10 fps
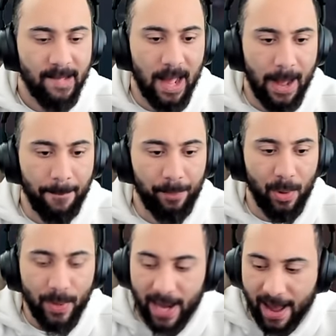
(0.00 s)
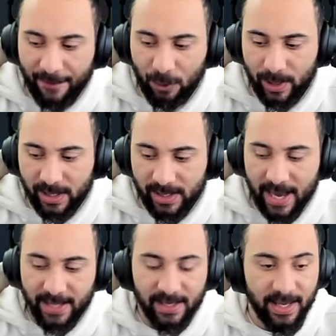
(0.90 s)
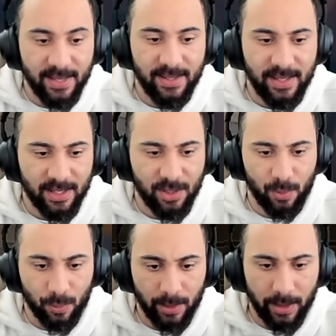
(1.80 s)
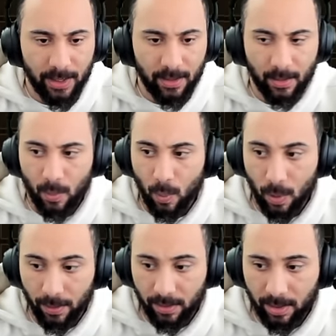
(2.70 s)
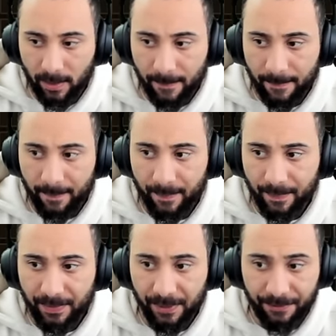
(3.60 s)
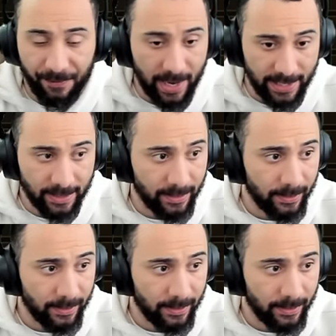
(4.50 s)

Uh, but we have to assess, is this really worth the fight?